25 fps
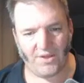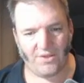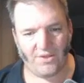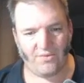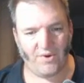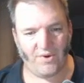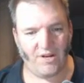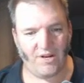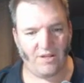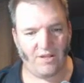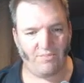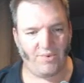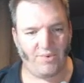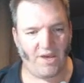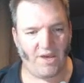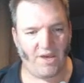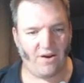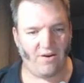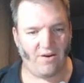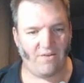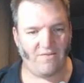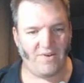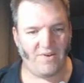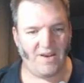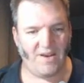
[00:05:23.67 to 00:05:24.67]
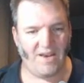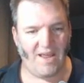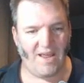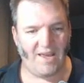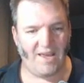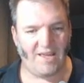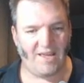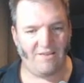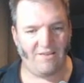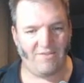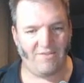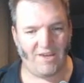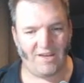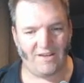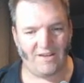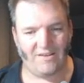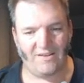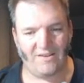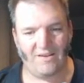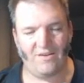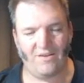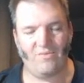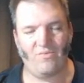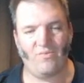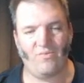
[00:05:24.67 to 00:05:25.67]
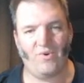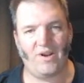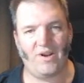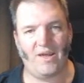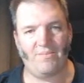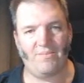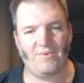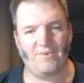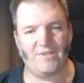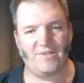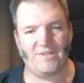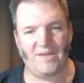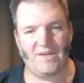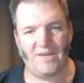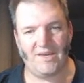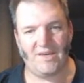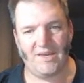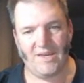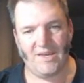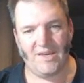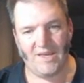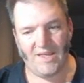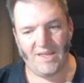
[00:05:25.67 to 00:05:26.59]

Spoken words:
3 to the power of negative x. What happens there?